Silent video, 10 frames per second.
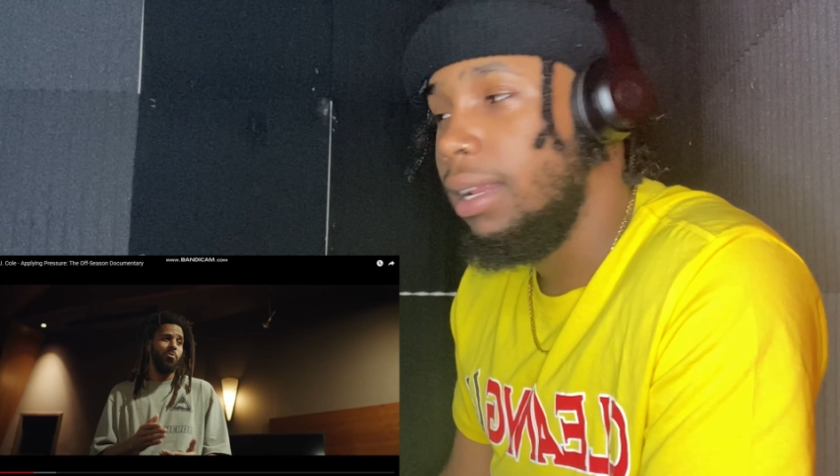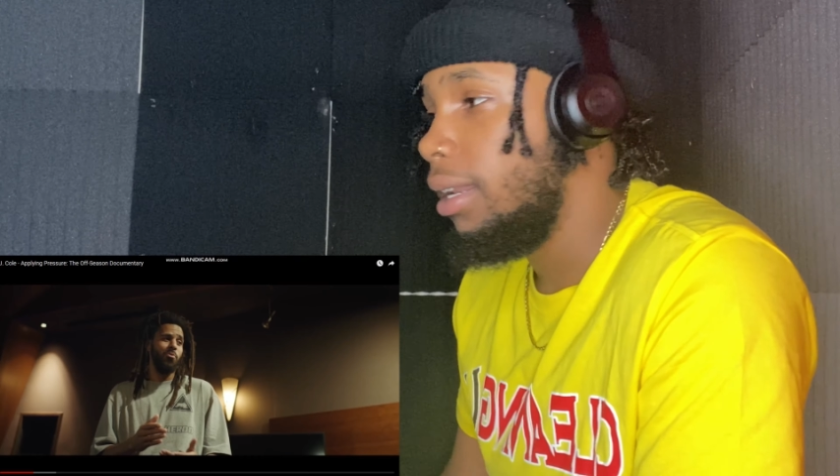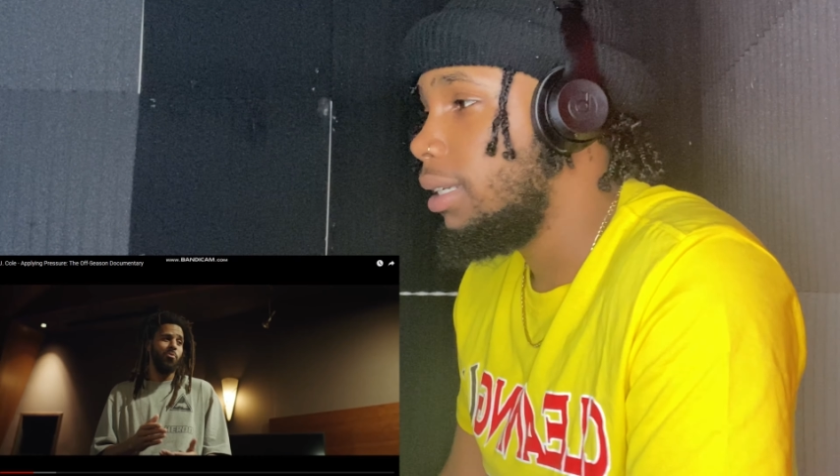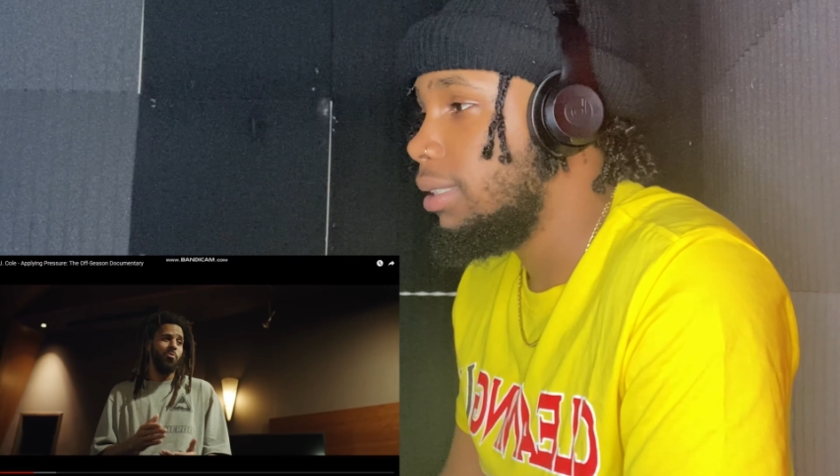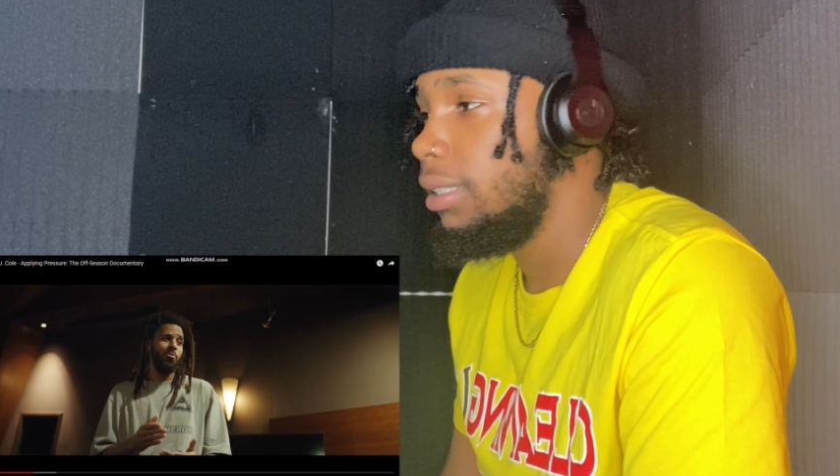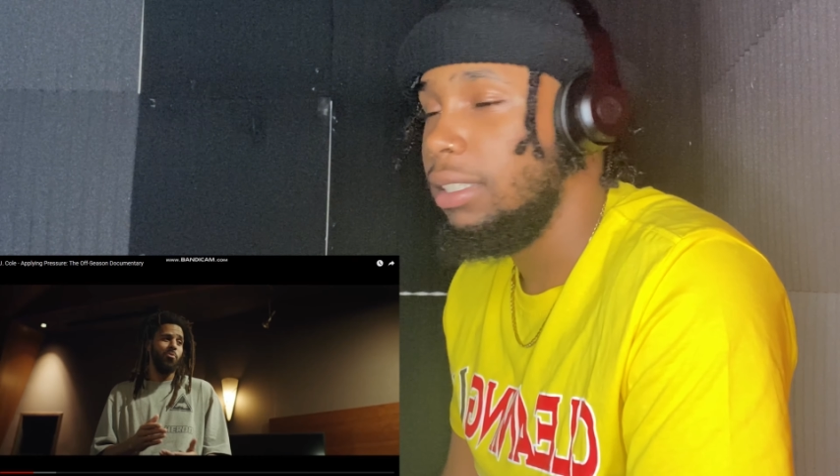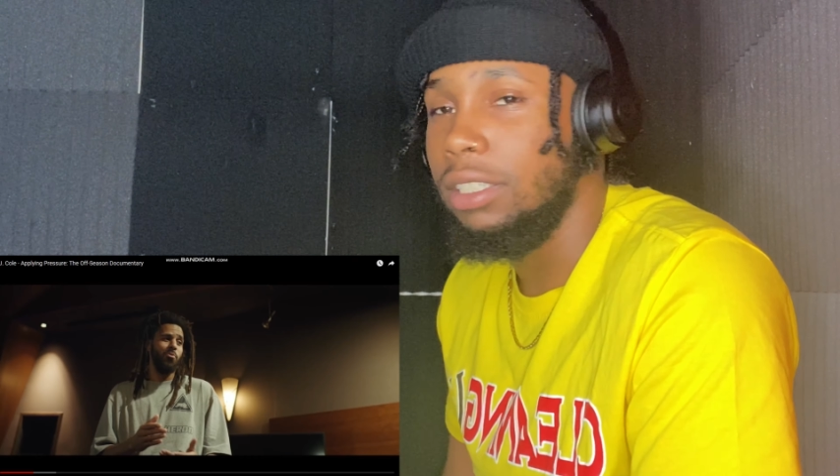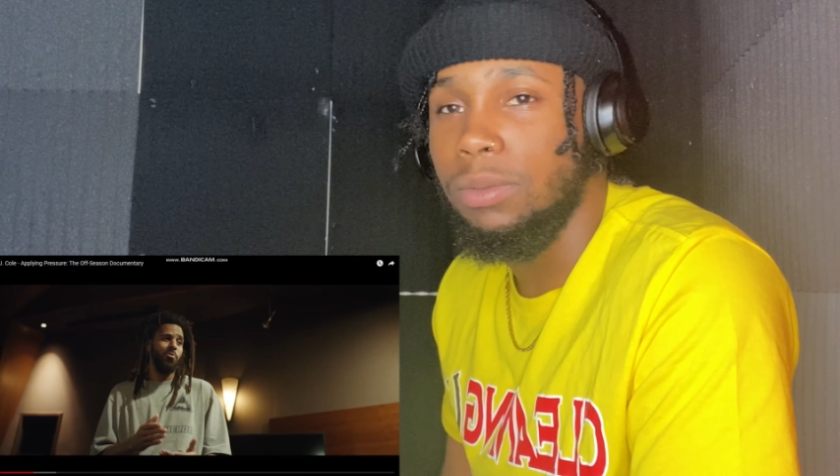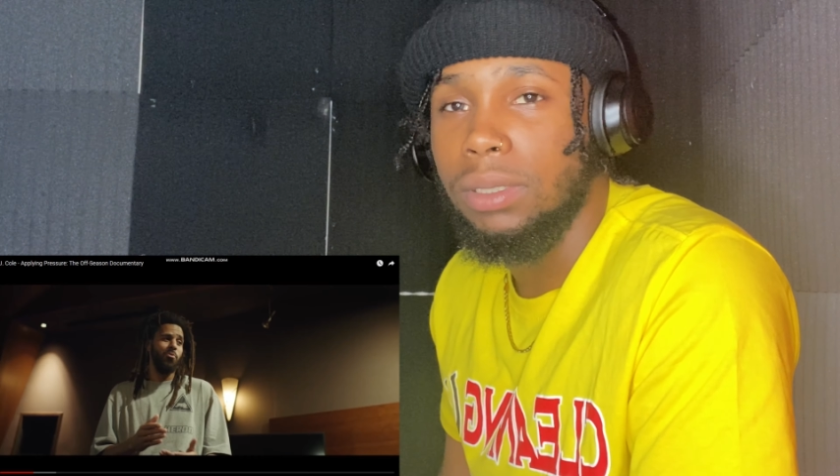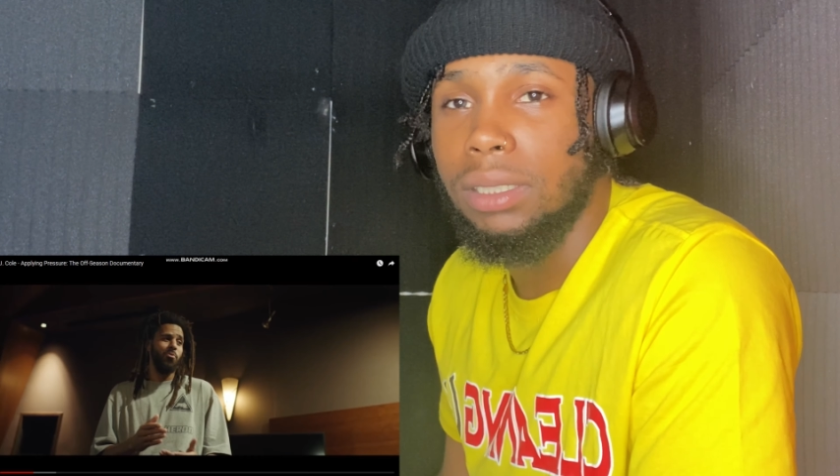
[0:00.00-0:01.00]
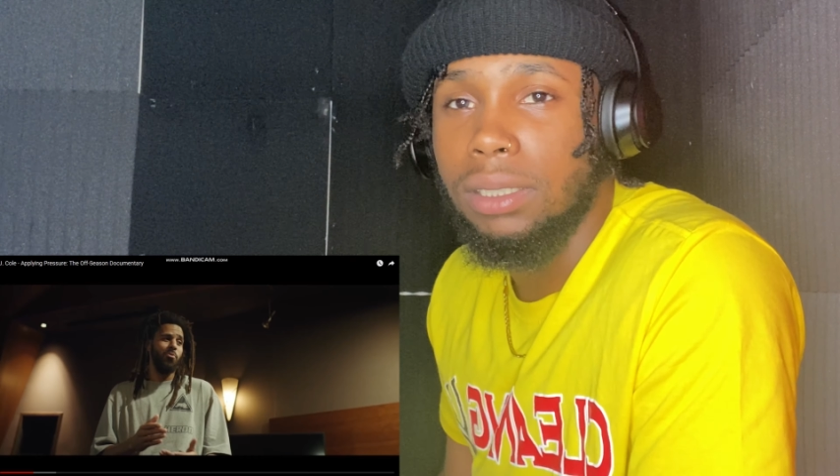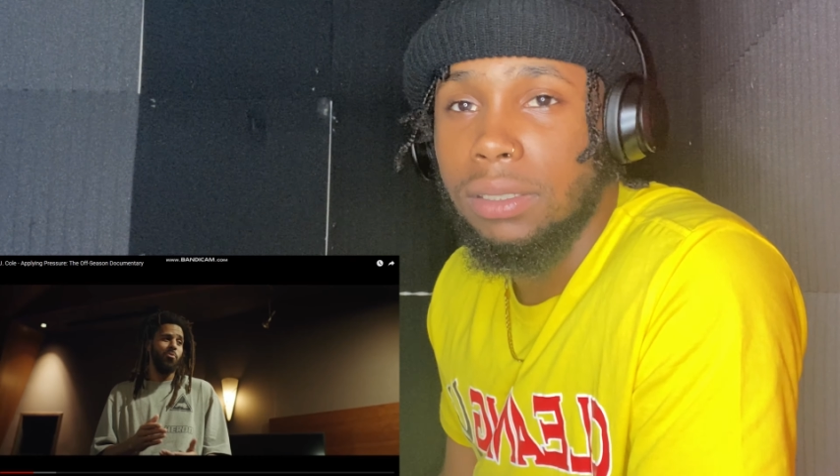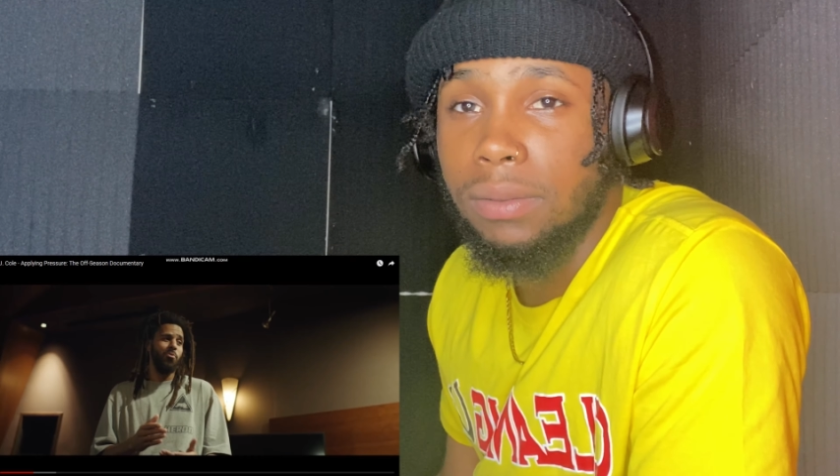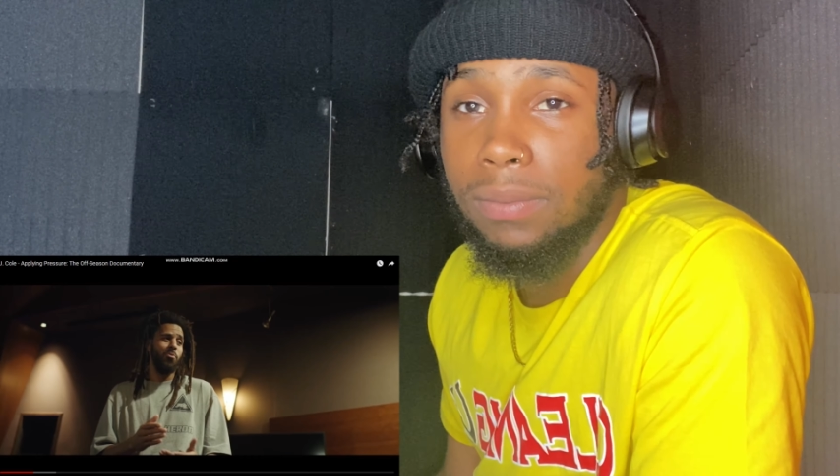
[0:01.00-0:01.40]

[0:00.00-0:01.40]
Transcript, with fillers: the next ten years with this shit?